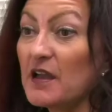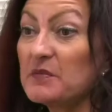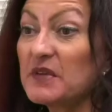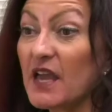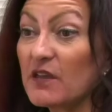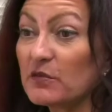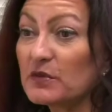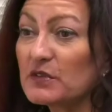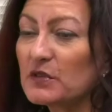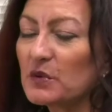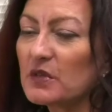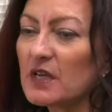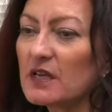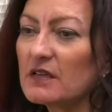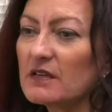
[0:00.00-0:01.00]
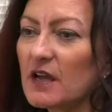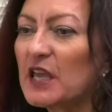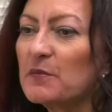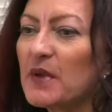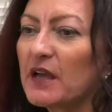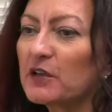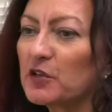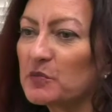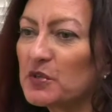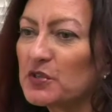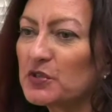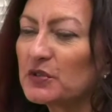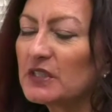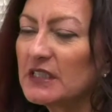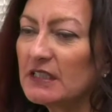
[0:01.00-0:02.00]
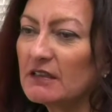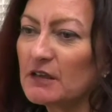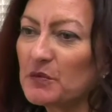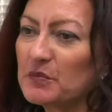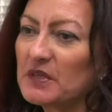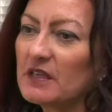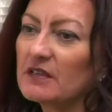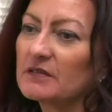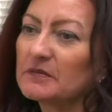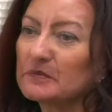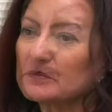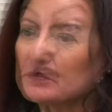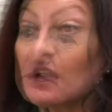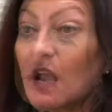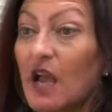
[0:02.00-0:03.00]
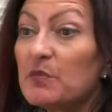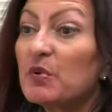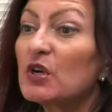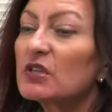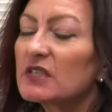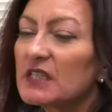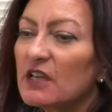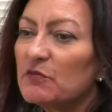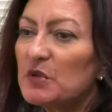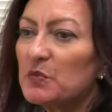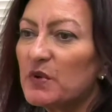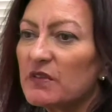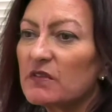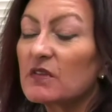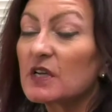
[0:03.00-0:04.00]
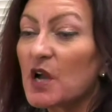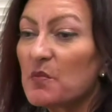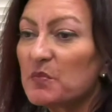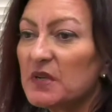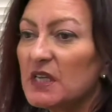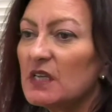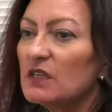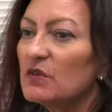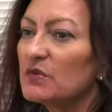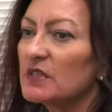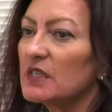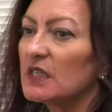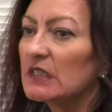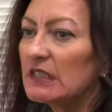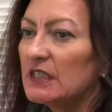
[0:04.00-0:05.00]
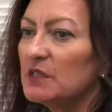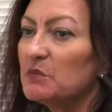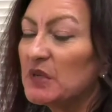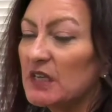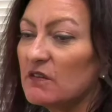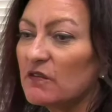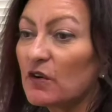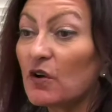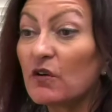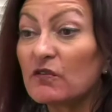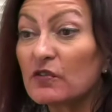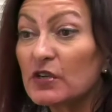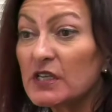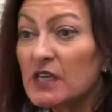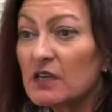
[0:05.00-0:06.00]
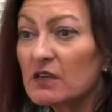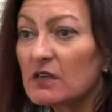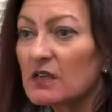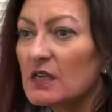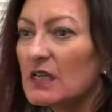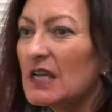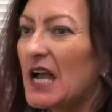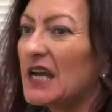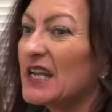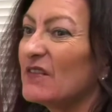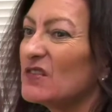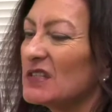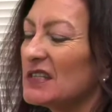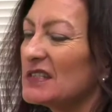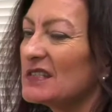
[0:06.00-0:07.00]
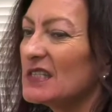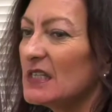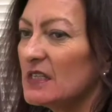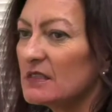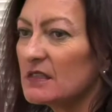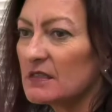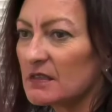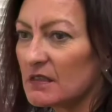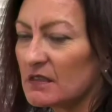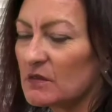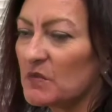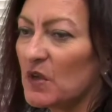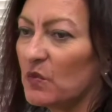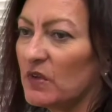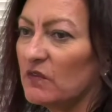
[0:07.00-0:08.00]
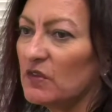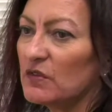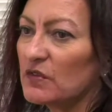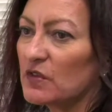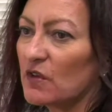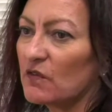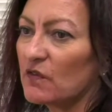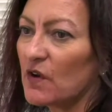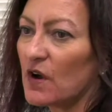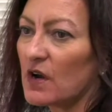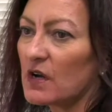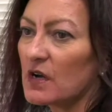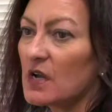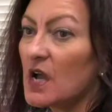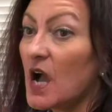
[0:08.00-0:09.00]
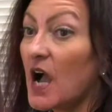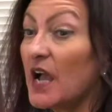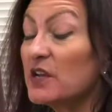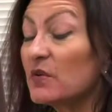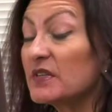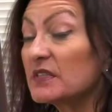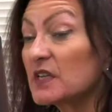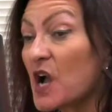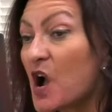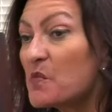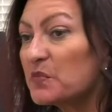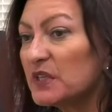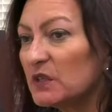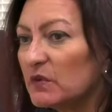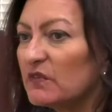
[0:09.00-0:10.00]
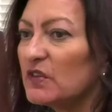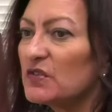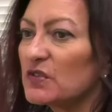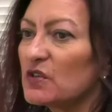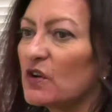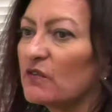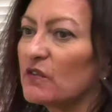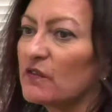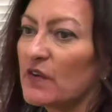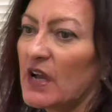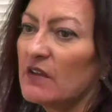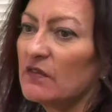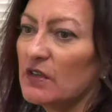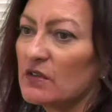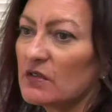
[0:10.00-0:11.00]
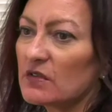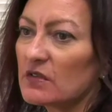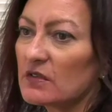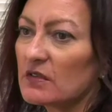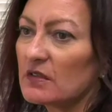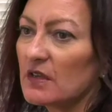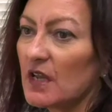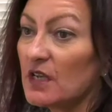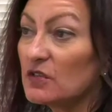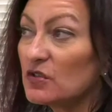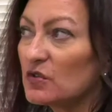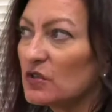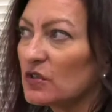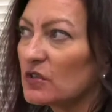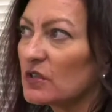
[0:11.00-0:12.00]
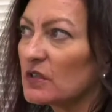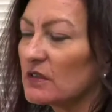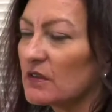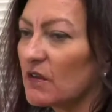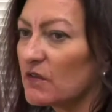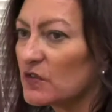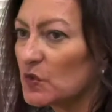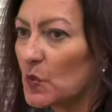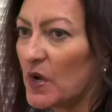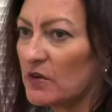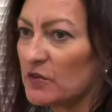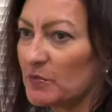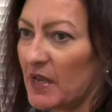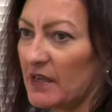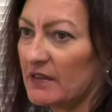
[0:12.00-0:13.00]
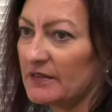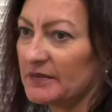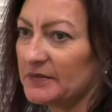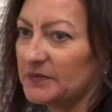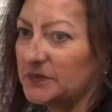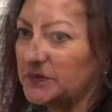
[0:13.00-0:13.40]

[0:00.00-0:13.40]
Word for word: I'm Catherine Zola, KMAC Commercial Cleaning Company. I personally have been with the company using CleanBid for over a year, and I have to say it's the easiest system that we've used so far. I know as a company we've used it over 5 years, and Junior swears by it.